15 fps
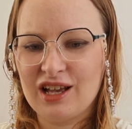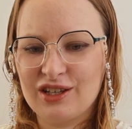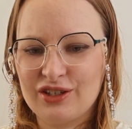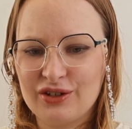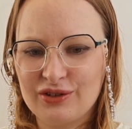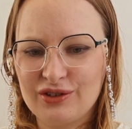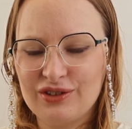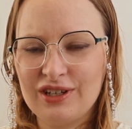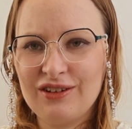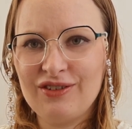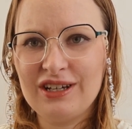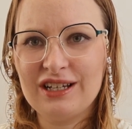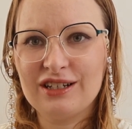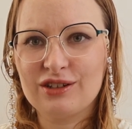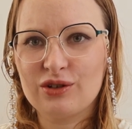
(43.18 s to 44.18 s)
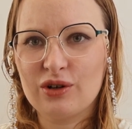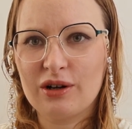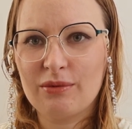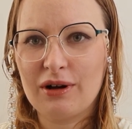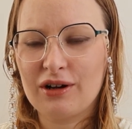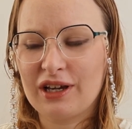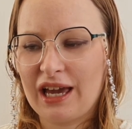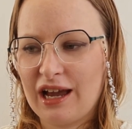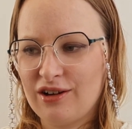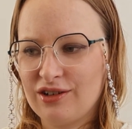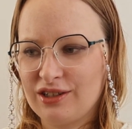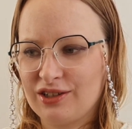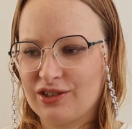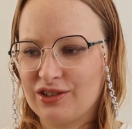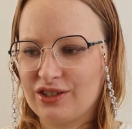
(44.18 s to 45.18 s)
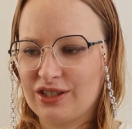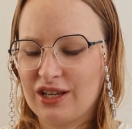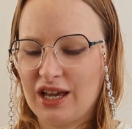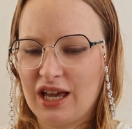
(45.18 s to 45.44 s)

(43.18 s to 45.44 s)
So today we're going to talk about characters